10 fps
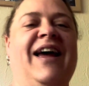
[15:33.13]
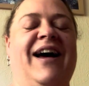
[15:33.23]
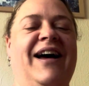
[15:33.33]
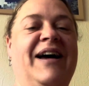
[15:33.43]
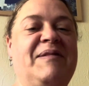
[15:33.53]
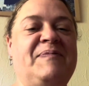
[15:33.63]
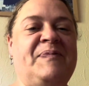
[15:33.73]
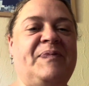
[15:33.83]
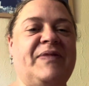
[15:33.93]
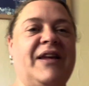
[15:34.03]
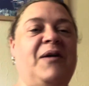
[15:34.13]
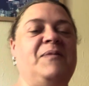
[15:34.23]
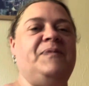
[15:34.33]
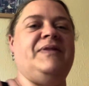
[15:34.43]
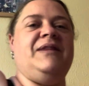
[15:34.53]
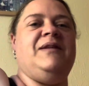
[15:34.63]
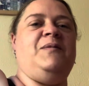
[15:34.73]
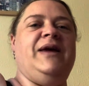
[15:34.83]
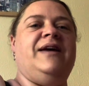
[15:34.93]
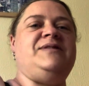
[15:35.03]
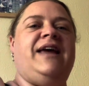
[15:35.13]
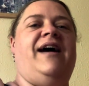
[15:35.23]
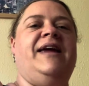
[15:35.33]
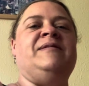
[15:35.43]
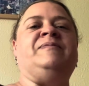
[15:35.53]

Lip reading: Oh, we can go say hi.